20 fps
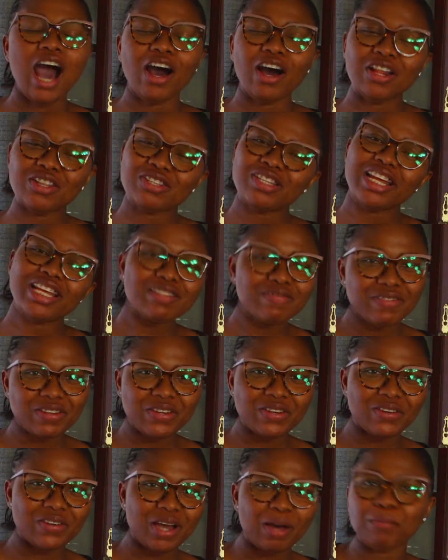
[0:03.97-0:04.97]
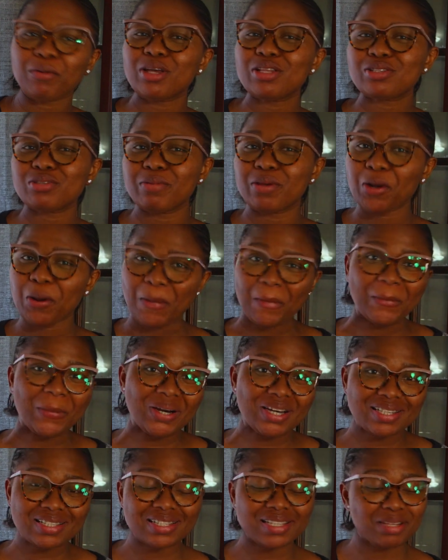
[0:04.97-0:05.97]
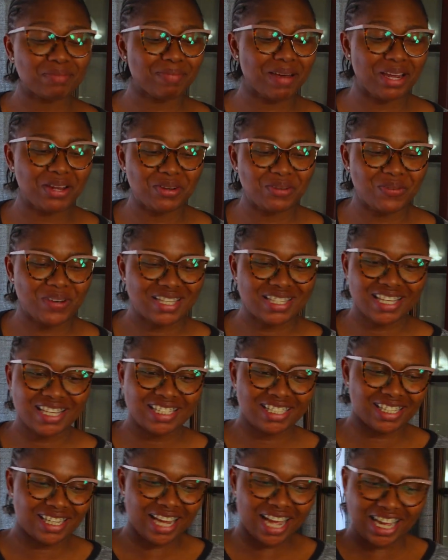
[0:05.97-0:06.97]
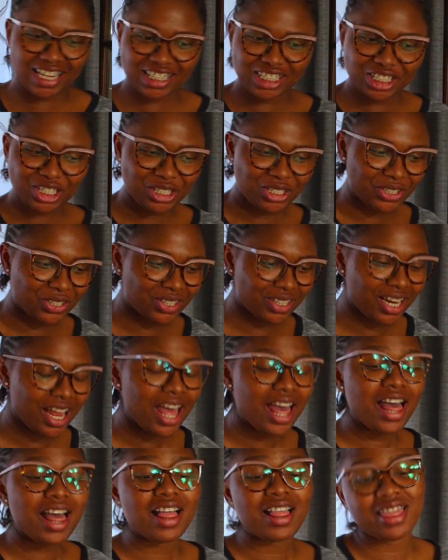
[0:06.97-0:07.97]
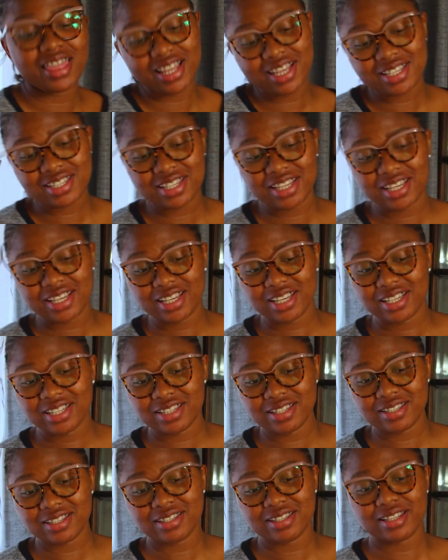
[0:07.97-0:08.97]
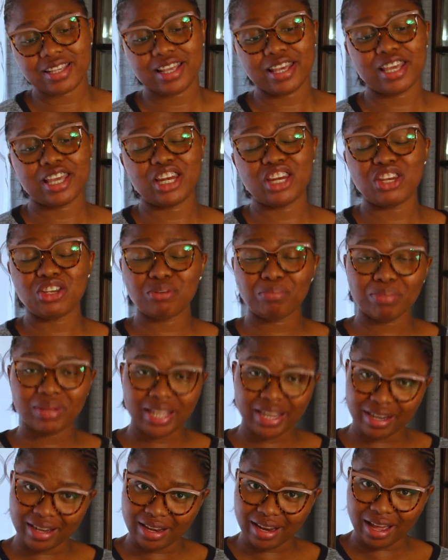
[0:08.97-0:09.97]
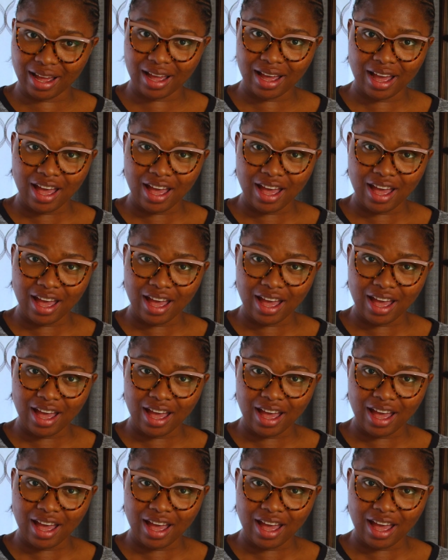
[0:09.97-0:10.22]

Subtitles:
On today's video I'm going to be unboxing my newest kitchen addition. This is a new blender.